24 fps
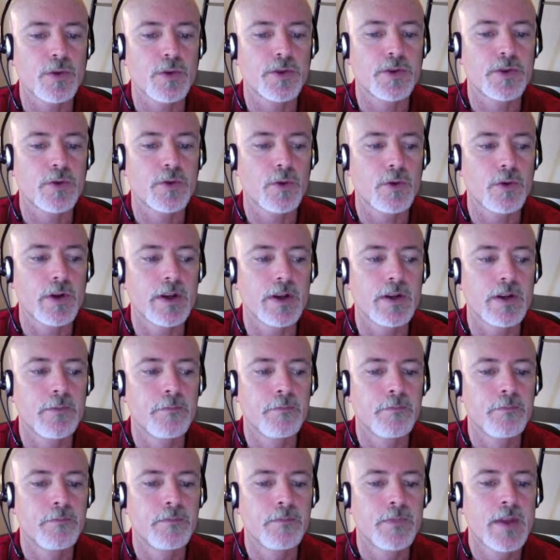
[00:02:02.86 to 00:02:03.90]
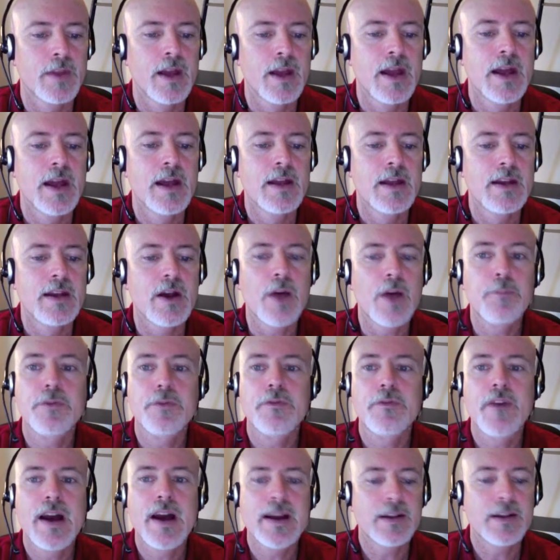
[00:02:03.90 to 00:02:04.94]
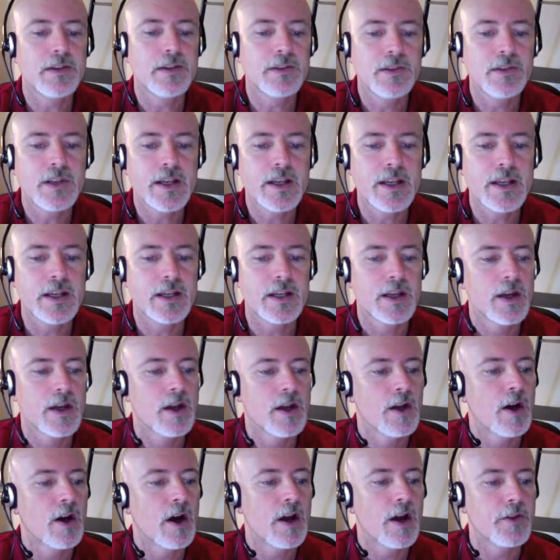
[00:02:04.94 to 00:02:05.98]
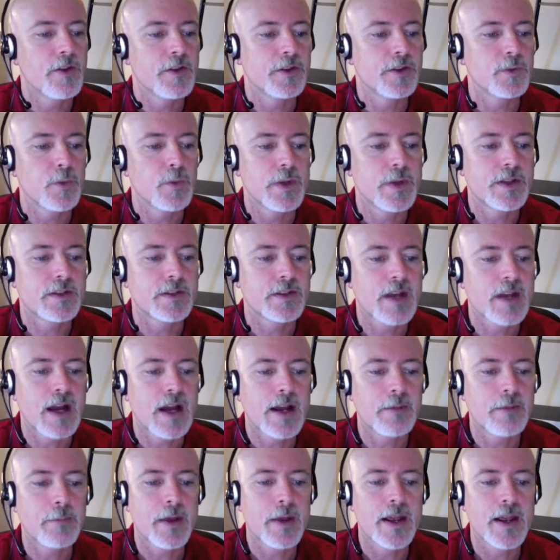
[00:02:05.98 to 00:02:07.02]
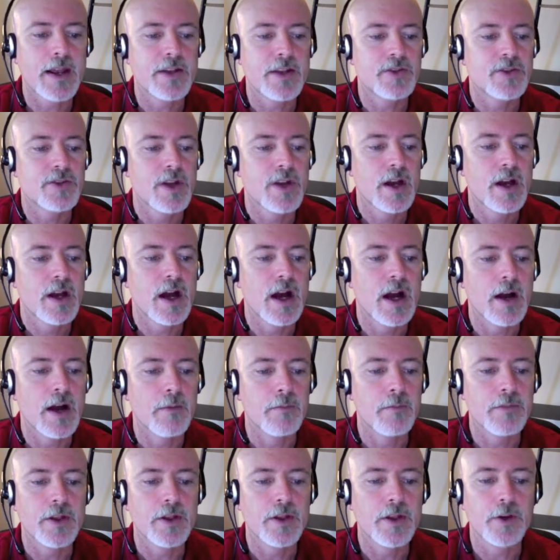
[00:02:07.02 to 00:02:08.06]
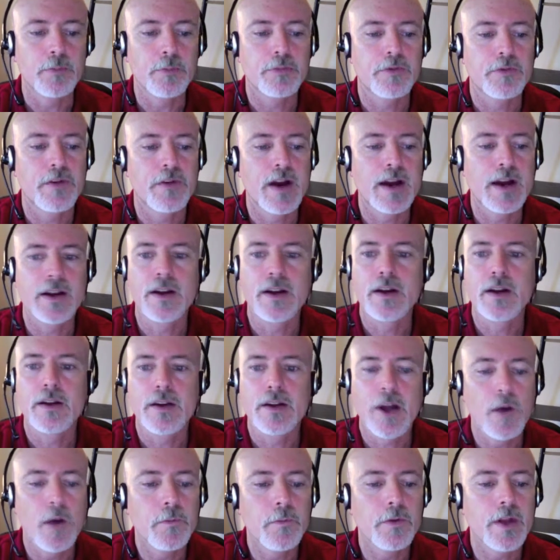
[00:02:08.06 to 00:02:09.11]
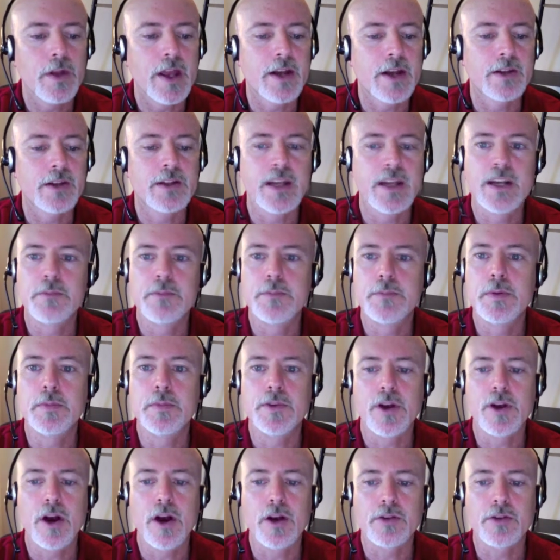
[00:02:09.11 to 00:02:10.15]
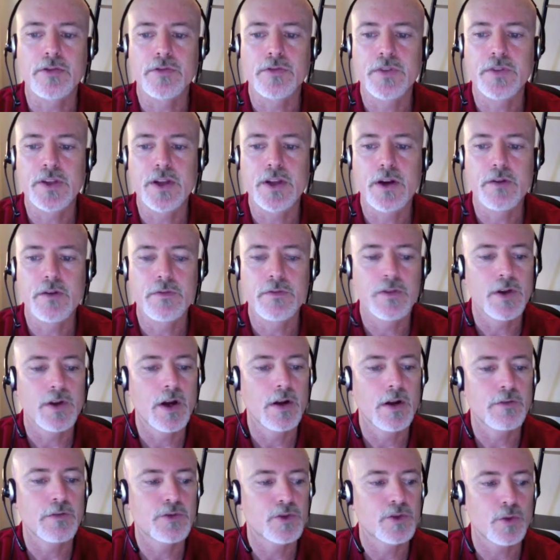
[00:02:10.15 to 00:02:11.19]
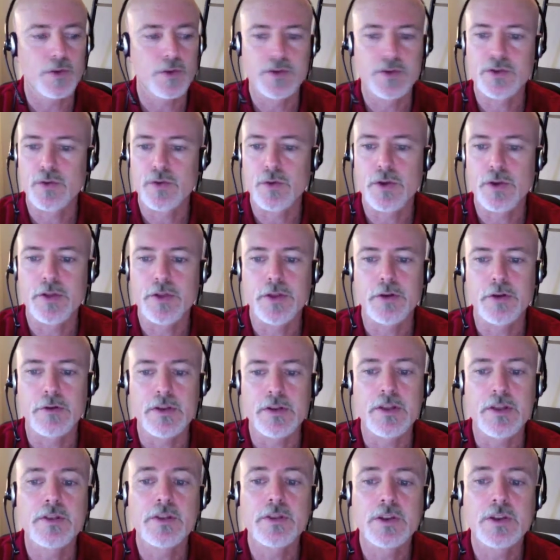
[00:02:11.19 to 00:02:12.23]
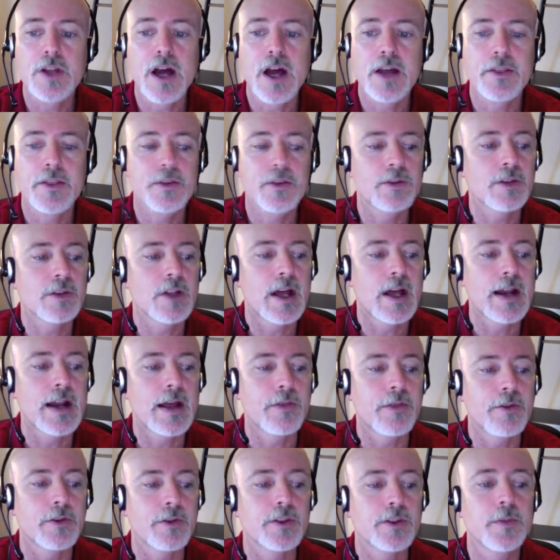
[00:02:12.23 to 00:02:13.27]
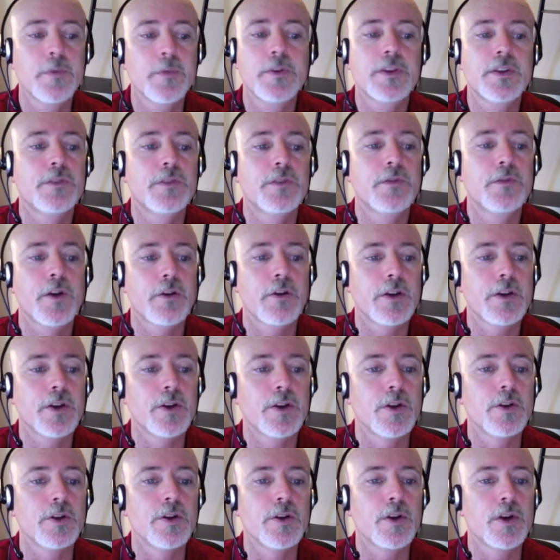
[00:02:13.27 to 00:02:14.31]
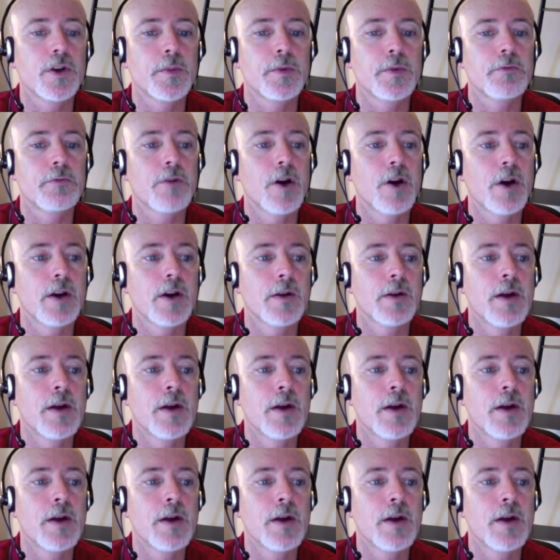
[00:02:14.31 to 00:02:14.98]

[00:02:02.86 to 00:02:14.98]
story. Now, I'll provide a link on this week's guide page that'll provide a helpful annotated bibliography of short story theory. There's a lot out there. Some of it's very good, don't get me wrong.